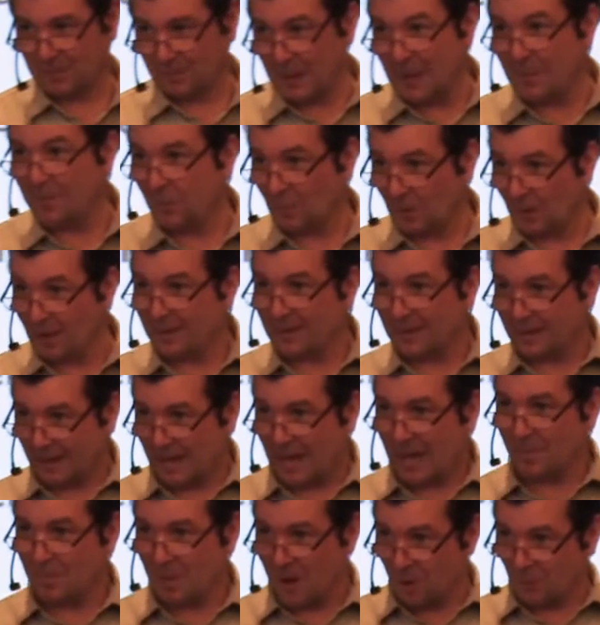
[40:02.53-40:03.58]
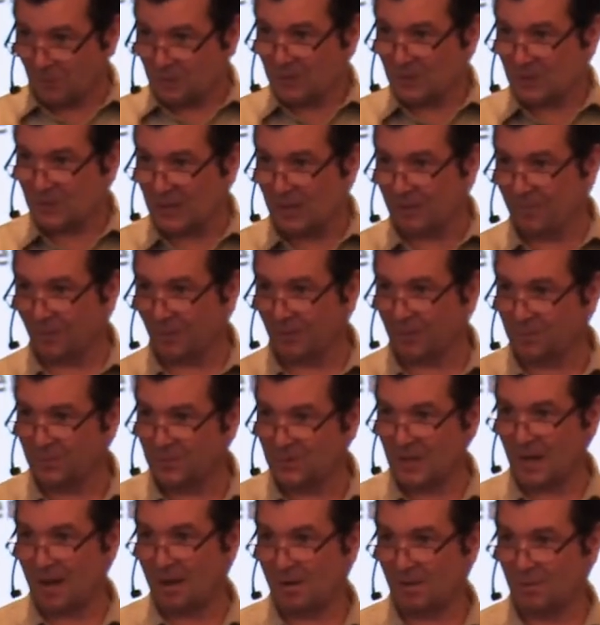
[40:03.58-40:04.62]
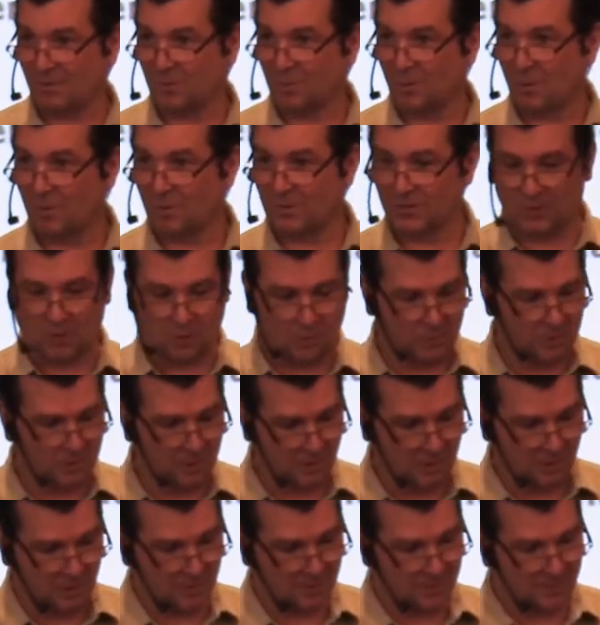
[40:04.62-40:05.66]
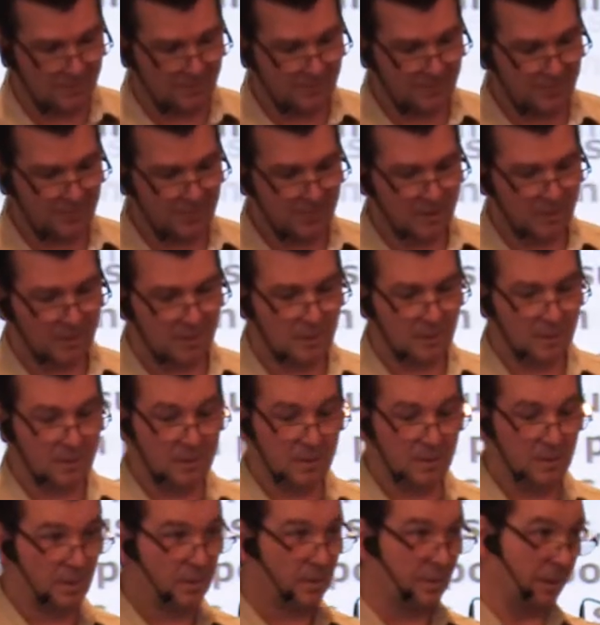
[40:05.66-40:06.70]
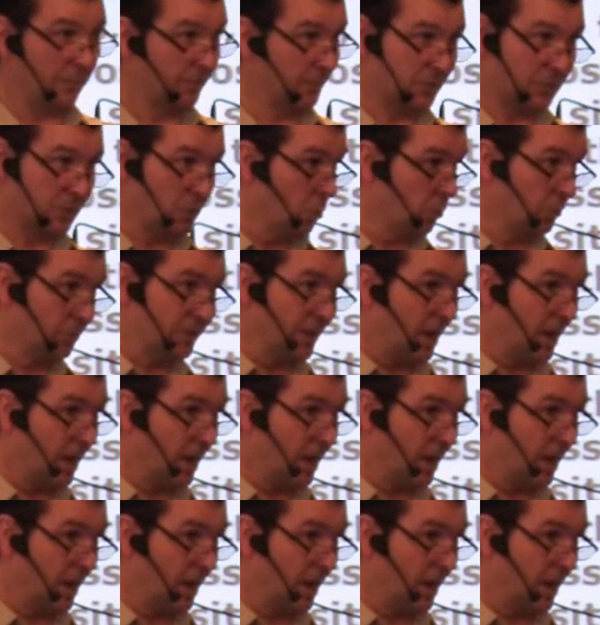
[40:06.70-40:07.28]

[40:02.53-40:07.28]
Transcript: the people came out to see for themselves what was going on. Now, there's no